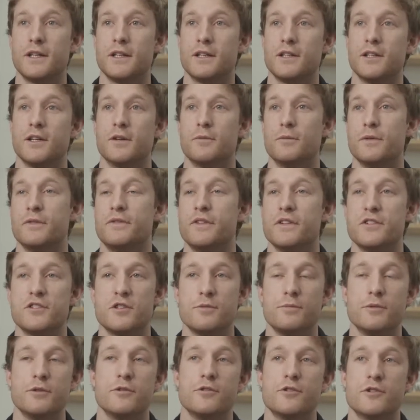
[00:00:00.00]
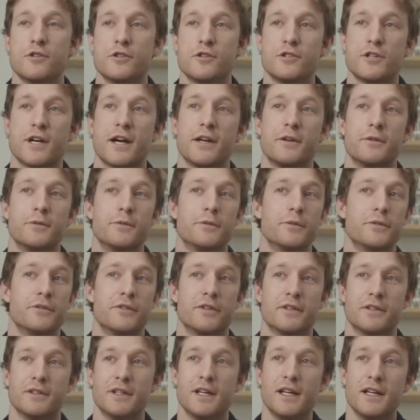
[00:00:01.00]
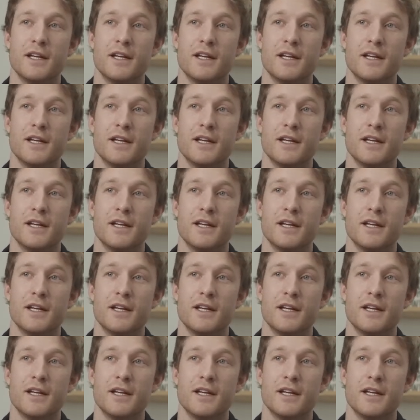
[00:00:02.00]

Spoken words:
you know, with distribution channels and